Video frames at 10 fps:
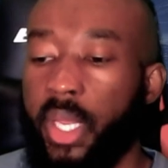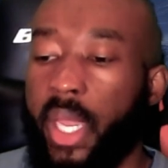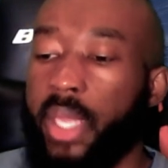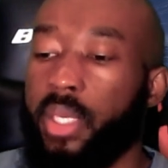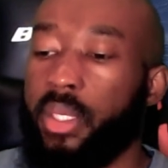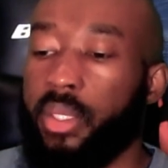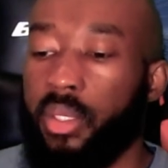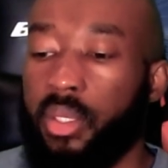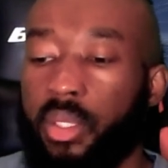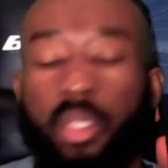And
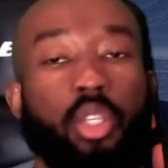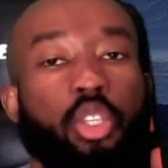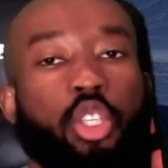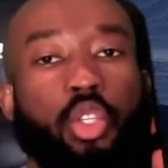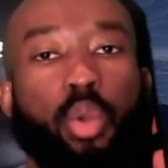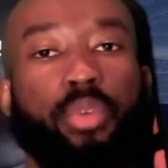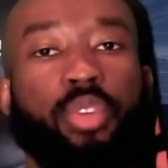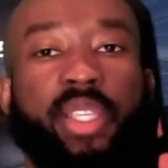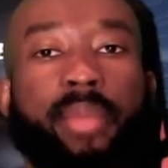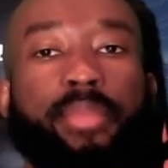so, for
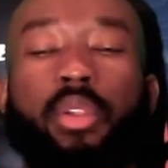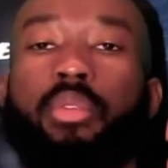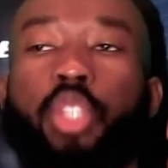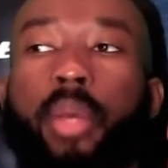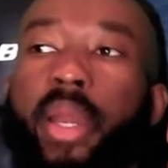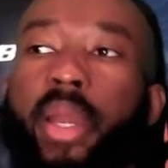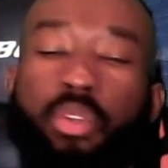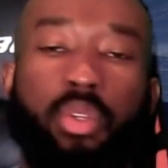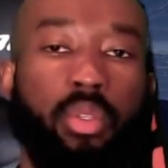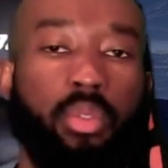example,
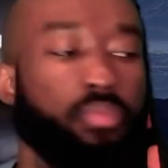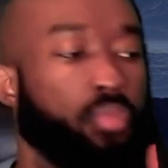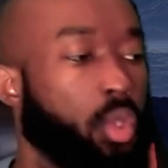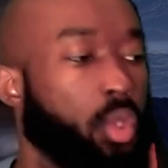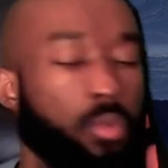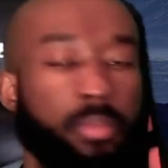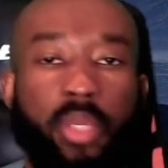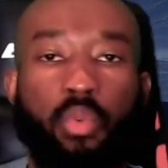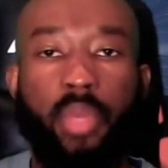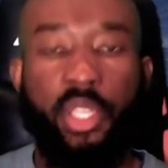somebody who will be
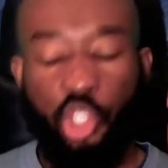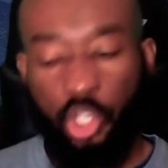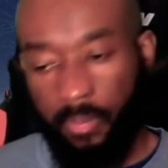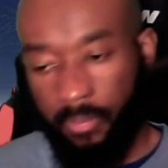rich,